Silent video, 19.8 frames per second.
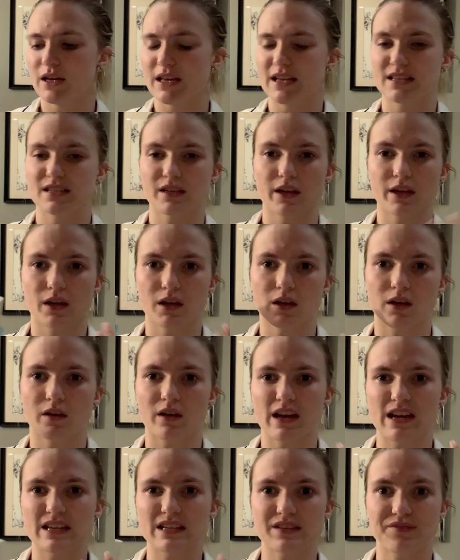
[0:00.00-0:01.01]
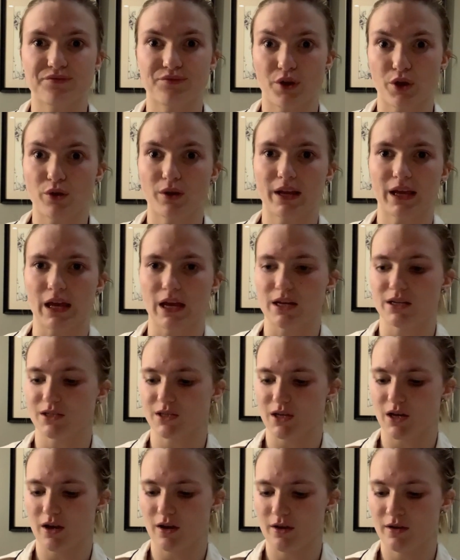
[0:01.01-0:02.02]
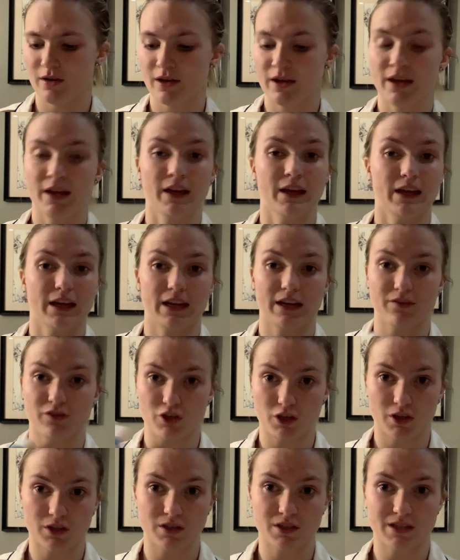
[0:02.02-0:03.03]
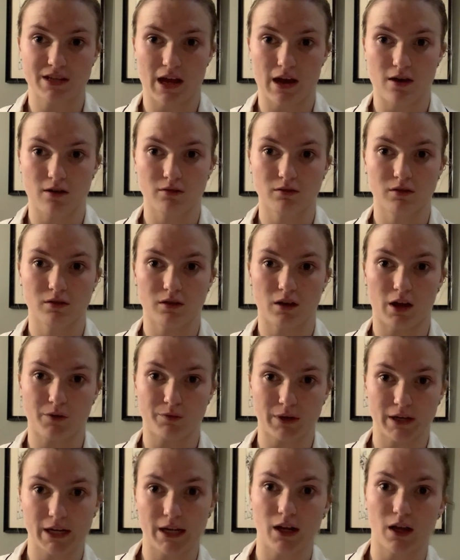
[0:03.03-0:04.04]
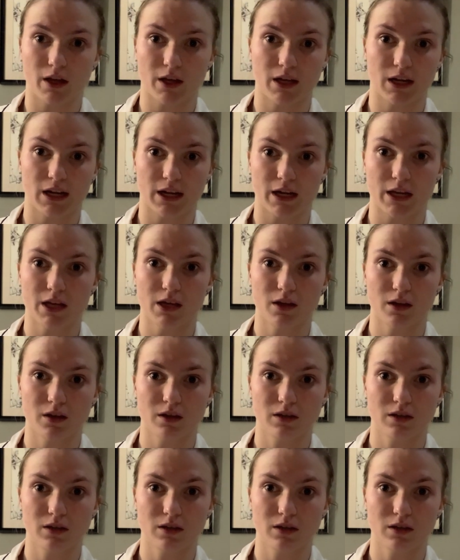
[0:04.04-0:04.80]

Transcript: it's like an exfoliator. And if you couldn't tell, I really like Clinique.